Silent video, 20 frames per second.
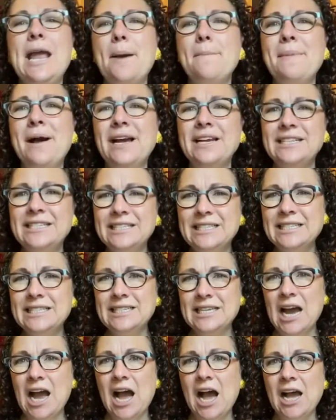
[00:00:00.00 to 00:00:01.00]
am I
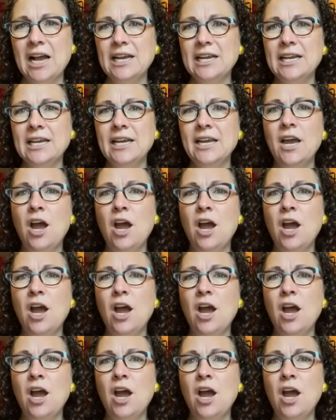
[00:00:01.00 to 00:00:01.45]
stuck?